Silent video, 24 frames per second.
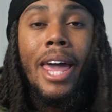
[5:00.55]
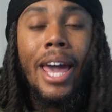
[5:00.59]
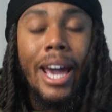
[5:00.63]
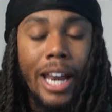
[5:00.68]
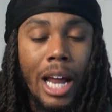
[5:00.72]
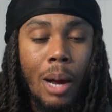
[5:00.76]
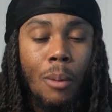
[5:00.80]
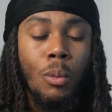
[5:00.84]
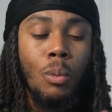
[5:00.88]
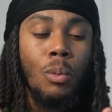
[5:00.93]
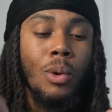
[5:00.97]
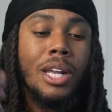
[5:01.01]
and
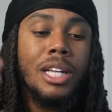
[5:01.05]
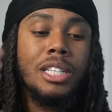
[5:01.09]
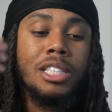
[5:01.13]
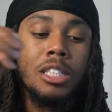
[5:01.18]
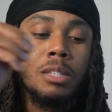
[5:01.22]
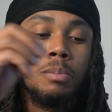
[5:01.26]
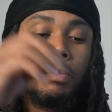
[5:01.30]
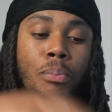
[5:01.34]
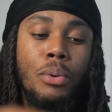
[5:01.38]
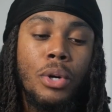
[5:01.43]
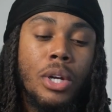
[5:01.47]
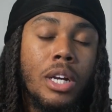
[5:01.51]
I would really
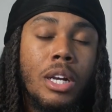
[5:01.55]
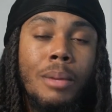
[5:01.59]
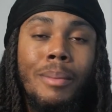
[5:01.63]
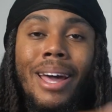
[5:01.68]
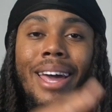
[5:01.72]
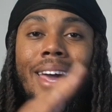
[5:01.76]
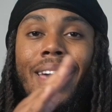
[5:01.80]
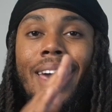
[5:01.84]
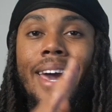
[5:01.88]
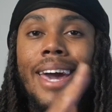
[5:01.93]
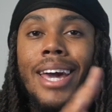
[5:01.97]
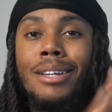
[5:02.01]
just put it in my
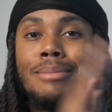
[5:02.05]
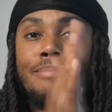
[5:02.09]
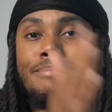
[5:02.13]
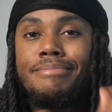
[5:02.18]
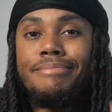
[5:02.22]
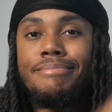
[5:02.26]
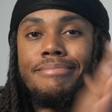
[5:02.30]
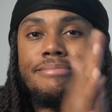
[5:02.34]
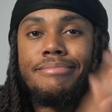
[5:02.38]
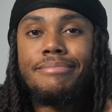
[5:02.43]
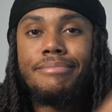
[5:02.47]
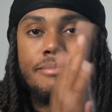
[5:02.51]
hand
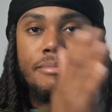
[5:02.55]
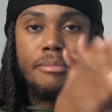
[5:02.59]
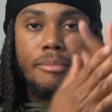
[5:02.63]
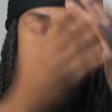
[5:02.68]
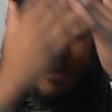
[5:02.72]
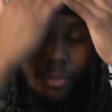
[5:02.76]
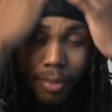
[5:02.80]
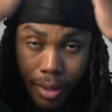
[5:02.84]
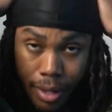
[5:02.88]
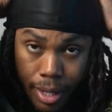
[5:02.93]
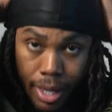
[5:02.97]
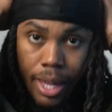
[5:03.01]

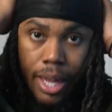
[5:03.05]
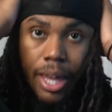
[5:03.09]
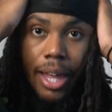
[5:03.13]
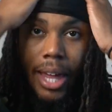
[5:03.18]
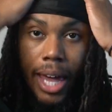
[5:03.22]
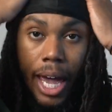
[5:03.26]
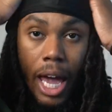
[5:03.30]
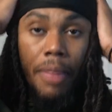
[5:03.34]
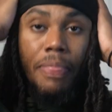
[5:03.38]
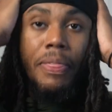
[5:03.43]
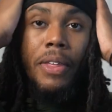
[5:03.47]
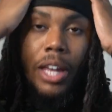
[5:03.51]

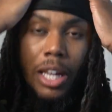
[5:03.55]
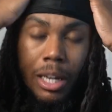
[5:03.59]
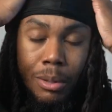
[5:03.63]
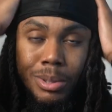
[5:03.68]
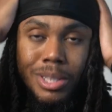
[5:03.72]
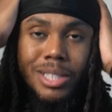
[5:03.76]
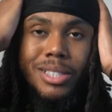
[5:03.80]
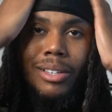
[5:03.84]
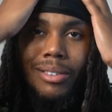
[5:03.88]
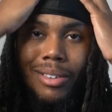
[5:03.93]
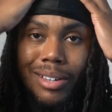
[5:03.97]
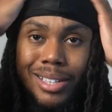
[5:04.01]
and think it
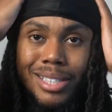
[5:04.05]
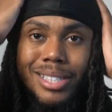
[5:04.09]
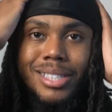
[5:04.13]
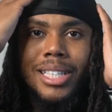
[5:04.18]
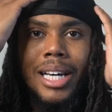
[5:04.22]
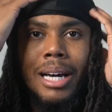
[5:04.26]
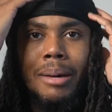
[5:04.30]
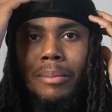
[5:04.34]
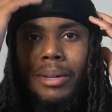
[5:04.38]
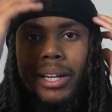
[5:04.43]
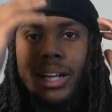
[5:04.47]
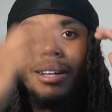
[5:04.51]
was doing
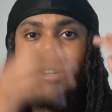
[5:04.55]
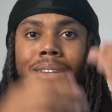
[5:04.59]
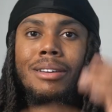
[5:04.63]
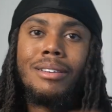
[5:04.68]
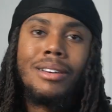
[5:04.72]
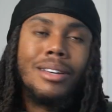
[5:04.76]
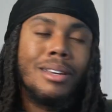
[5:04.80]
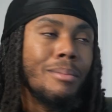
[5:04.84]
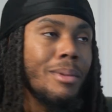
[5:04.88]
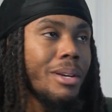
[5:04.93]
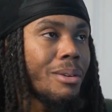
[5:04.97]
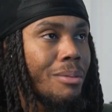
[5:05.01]
something. Now, don't
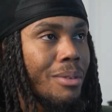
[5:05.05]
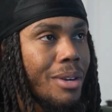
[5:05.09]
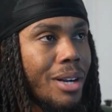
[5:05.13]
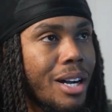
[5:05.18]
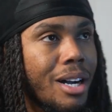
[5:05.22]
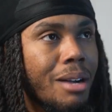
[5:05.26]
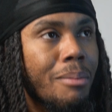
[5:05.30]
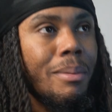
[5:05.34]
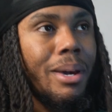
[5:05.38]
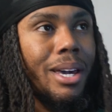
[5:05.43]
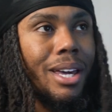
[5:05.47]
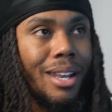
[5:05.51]
get me
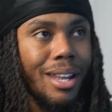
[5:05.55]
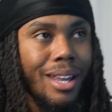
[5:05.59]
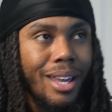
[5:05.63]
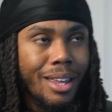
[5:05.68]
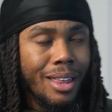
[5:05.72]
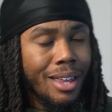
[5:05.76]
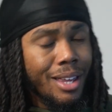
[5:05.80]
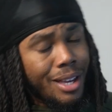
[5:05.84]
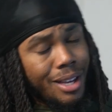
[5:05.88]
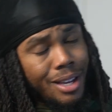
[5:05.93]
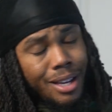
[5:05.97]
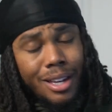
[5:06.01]
wrong, man.
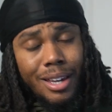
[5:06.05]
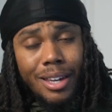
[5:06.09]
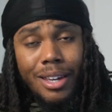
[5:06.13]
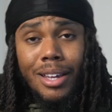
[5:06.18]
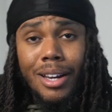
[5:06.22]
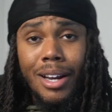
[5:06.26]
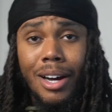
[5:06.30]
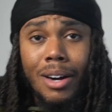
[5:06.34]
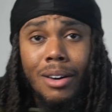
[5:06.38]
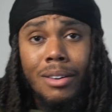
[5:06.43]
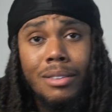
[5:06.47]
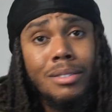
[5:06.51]
Like, you
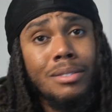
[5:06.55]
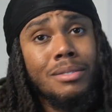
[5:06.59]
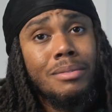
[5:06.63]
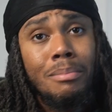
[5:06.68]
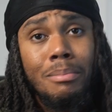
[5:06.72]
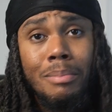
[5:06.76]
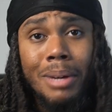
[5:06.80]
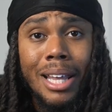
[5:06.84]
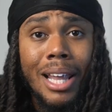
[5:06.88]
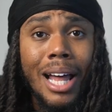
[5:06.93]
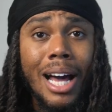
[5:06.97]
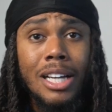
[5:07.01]
know,
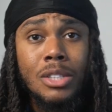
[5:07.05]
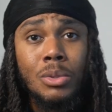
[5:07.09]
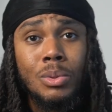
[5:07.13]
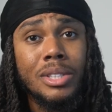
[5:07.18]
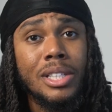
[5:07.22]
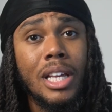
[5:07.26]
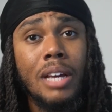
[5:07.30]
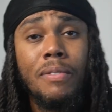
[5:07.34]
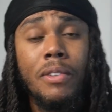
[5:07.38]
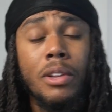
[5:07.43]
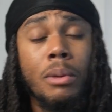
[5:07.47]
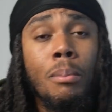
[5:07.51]
my locks was
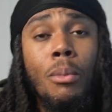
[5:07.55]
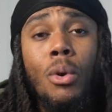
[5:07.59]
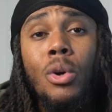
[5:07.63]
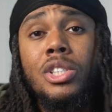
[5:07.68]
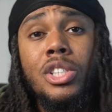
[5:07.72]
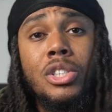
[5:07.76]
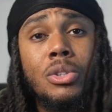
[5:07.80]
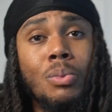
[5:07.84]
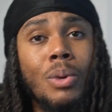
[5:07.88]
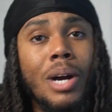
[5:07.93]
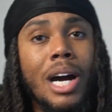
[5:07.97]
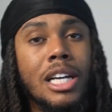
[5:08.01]
definitely
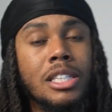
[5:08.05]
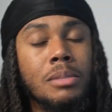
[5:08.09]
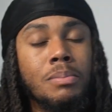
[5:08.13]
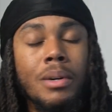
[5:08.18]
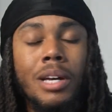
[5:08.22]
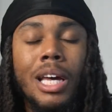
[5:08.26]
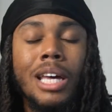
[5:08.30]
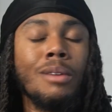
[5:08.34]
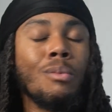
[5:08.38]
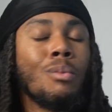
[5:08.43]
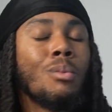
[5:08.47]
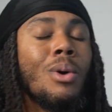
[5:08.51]
moisturized,
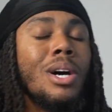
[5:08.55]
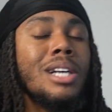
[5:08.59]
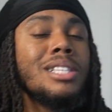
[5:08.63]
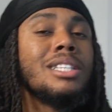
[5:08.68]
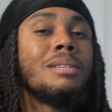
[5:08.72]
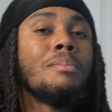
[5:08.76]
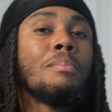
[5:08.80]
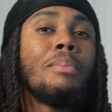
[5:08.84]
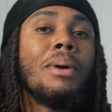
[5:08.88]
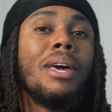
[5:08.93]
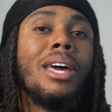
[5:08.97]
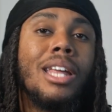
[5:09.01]
but it
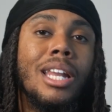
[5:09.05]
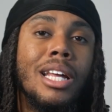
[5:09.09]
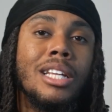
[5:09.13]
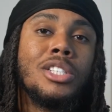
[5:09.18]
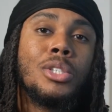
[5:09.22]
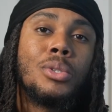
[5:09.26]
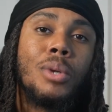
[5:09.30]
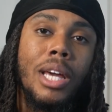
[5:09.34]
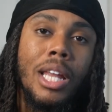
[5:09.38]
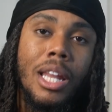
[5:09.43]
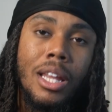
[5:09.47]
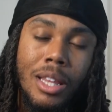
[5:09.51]
wasn't
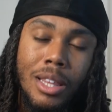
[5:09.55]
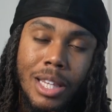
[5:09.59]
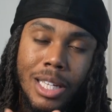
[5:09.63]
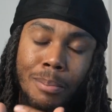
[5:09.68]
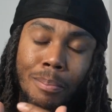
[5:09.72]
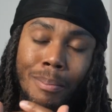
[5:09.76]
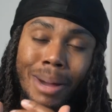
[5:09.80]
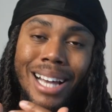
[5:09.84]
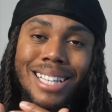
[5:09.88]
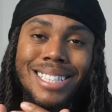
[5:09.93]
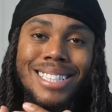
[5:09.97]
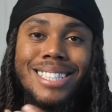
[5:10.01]
penetrating the,
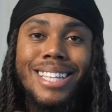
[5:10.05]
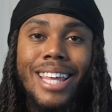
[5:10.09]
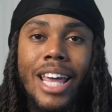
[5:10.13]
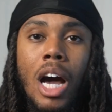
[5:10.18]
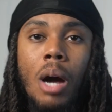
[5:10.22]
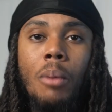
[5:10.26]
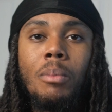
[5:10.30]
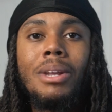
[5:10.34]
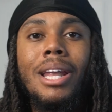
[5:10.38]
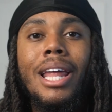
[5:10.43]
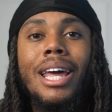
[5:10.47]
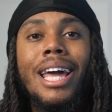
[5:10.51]
my
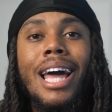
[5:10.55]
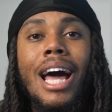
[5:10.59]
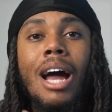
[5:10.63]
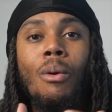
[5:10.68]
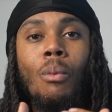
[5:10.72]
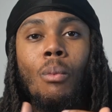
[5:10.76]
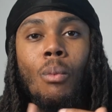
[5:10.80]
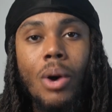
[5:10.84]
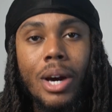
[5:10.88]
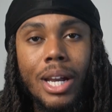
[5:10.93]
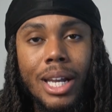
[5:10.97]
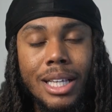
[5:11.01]
scalp like I
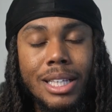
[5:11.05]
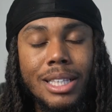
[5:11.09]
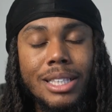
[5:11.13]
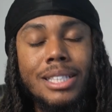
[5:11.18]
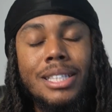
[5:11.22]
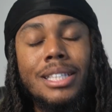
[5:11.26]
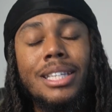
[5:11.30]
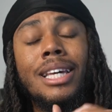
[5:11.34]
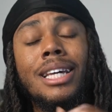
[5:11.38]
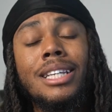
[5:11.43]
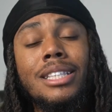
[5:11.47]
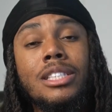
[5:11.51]
wanted
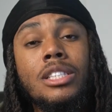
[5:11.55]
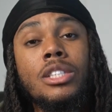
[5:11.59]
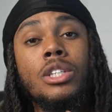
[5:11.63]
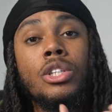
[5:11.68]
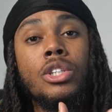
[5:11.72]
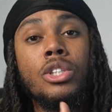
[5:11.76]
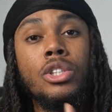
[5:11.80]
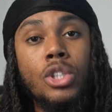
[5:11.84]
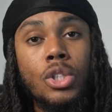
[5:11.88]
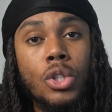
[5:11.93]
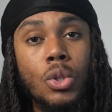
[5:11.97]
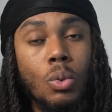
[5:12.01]
it to
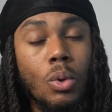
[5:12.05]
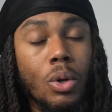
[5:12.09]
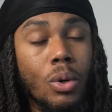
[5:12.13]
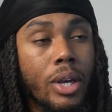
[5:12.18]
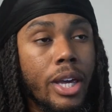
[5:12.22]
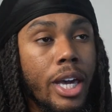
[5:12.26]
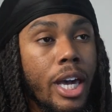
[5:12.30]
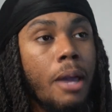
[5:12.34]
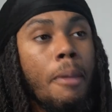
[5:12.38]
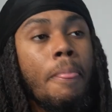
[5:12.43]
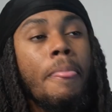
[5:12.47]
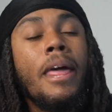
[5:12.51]
do,
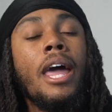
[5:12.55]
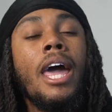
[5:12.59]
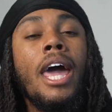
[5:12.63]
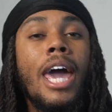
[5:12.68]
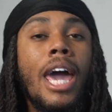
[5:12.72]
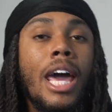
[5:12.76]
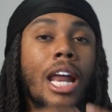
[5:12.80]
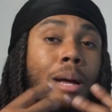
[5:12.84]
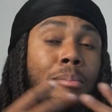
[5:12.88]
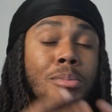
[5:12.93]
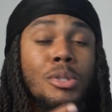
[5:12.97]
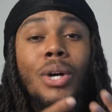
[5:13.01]
okay?
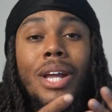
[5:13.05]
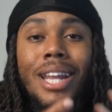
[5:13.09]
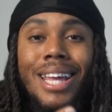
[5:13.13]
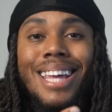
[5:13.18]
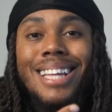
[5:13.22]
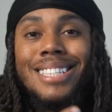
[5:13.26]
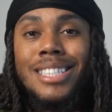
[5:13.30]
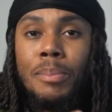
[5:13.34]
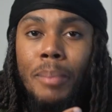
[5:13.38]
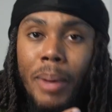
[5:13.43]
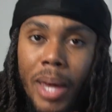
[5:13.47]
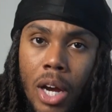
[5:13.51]
And I'm trying to
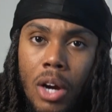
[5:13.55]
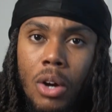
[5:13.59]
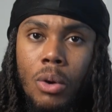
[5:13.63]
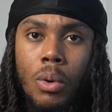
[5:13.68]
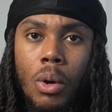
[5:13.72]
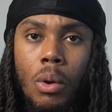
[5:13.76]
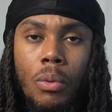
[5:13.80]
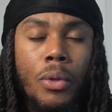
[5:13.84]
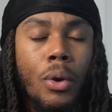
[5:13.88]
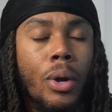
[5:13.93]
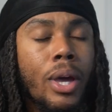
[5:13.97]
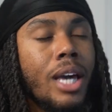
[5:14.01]
get some hair
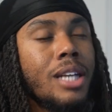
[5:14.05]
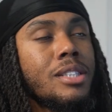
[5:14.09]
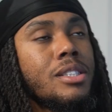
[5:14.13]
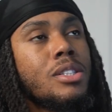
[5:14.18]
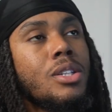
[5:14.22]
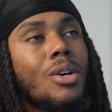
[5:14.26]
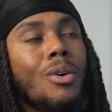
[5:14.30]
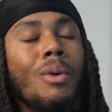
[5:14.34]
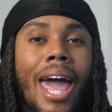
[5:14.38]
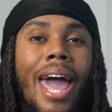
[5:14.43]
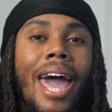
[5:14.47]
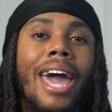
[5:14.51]
growth, okay?
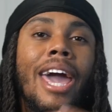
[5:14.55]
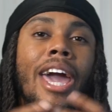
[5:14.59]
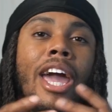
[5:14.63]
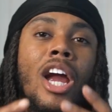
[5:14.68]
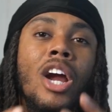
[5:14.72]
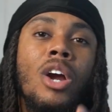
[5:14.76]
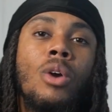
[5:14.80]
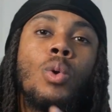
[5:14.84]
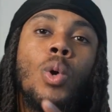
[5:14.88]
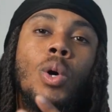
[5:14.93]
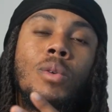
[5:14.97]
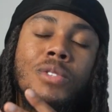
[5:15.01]
So
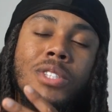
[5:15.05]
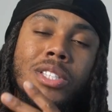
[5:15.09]
hair growth